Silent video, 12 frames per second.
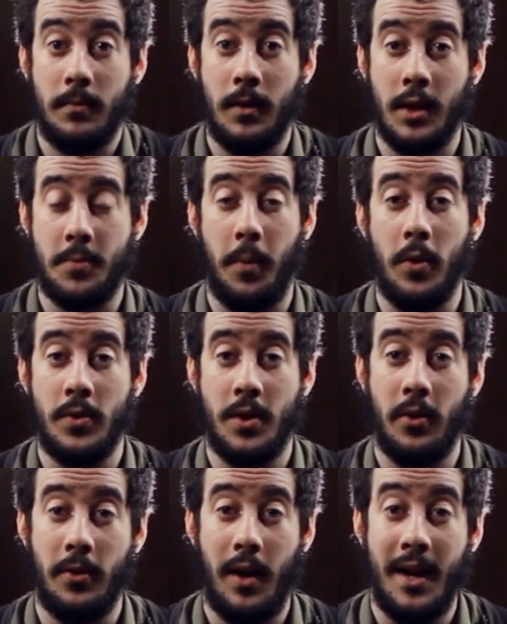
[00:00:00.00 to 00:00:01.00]
expose
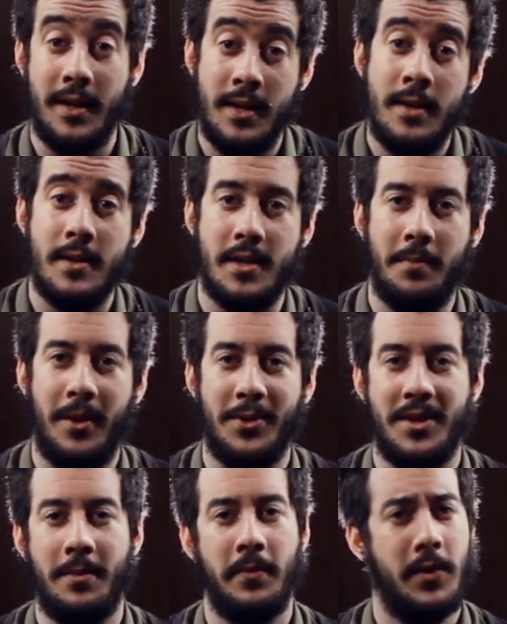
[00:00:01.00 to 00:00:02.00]
your ideas
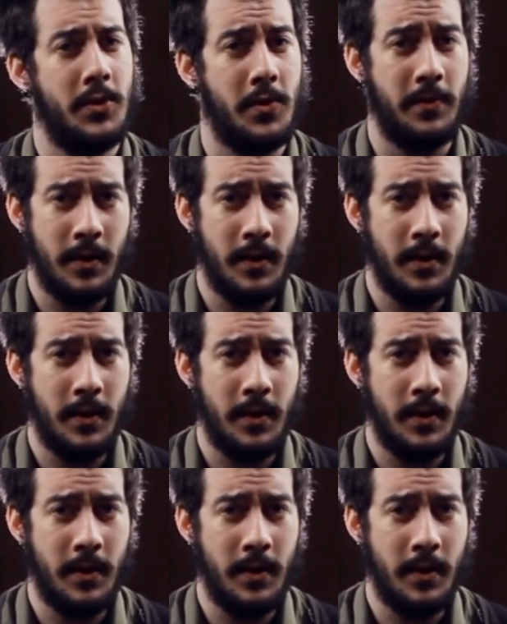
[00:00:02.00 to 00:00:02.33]
about some future